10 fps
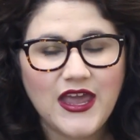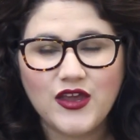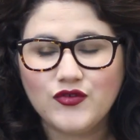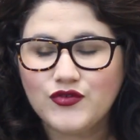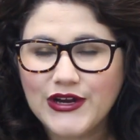
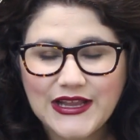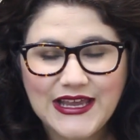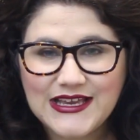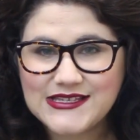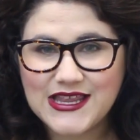It
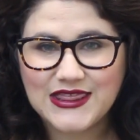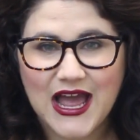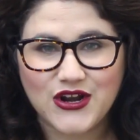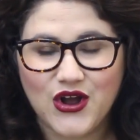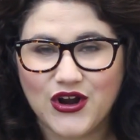really isn't
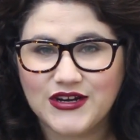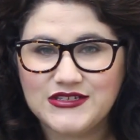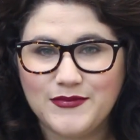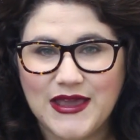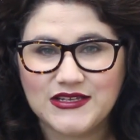that
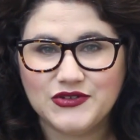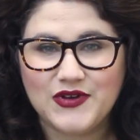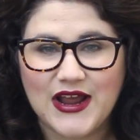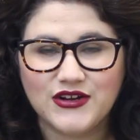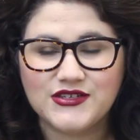hard to make
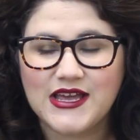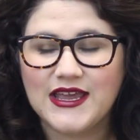dividers.